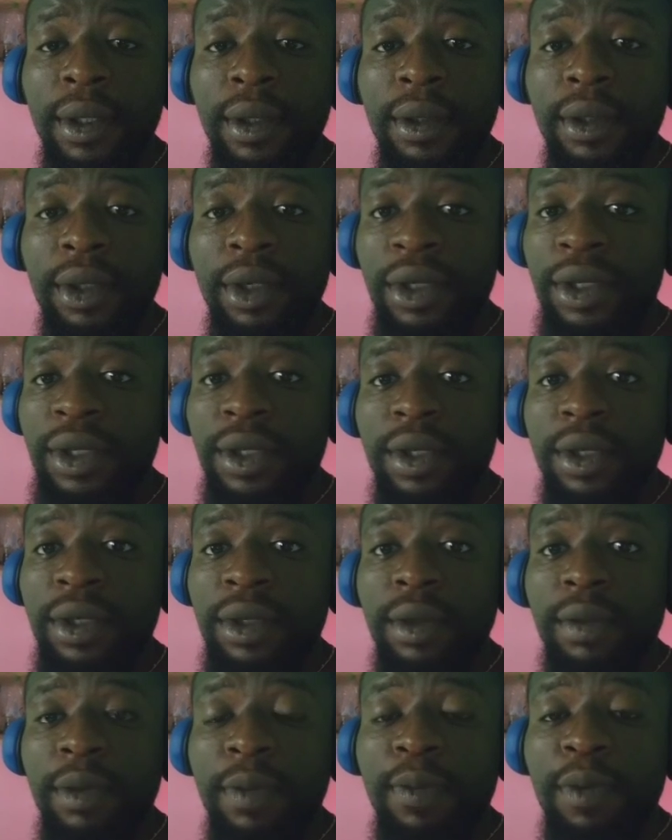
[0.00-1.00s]

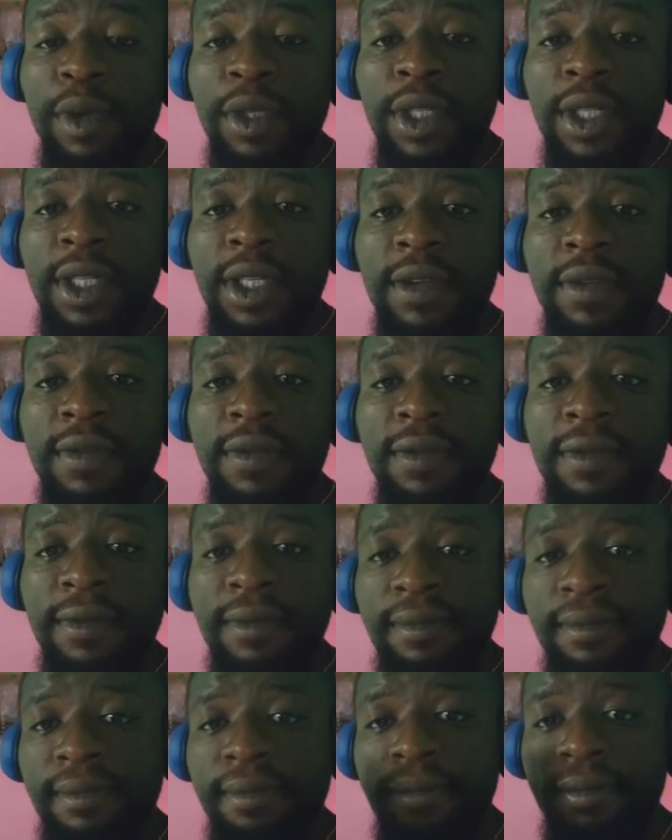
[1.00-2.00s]
just be positive.
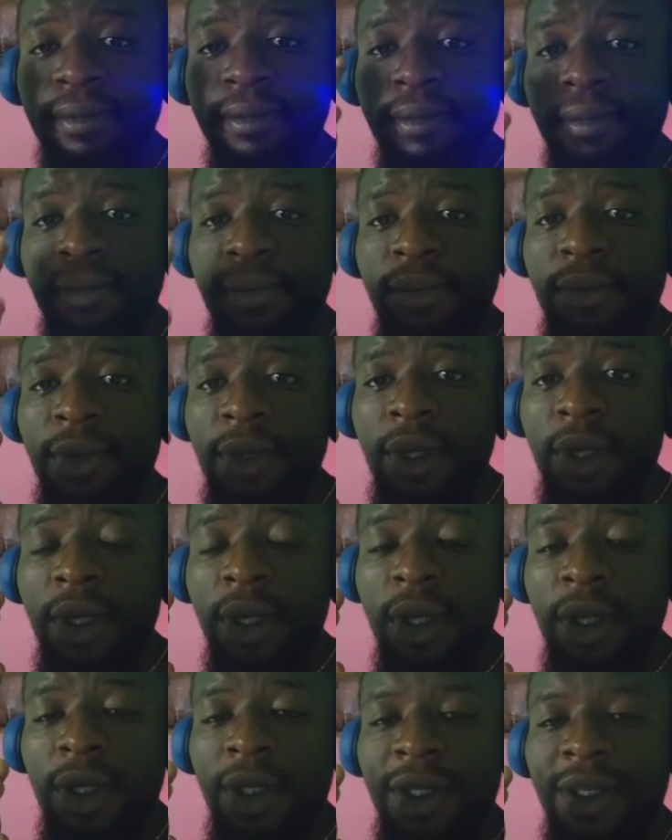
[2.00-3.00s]

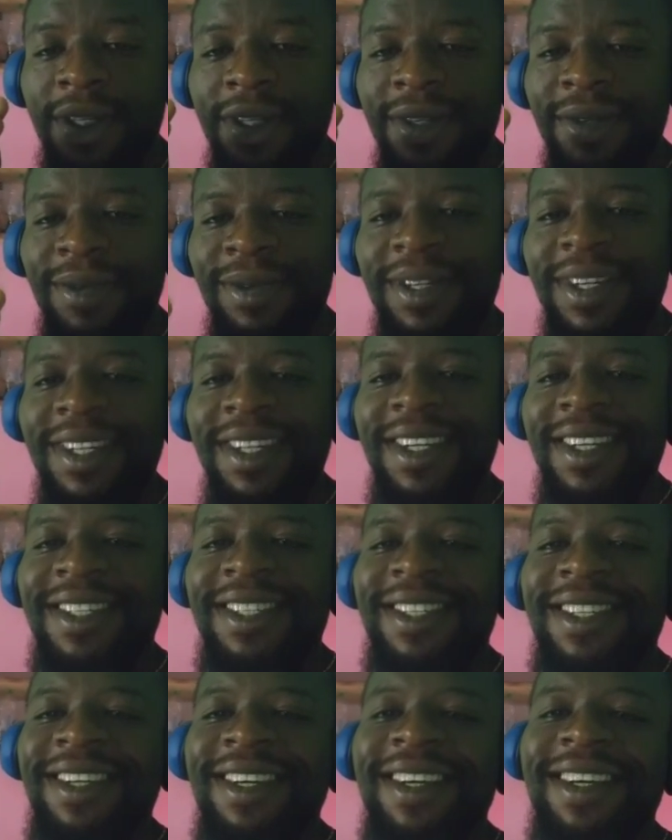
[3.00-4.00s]
See you in the
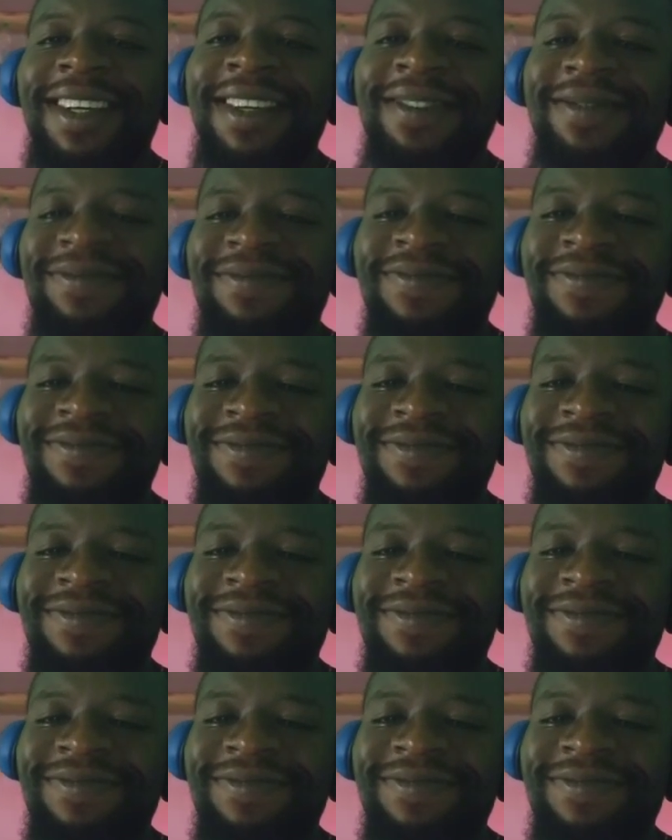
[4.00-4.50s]
next time.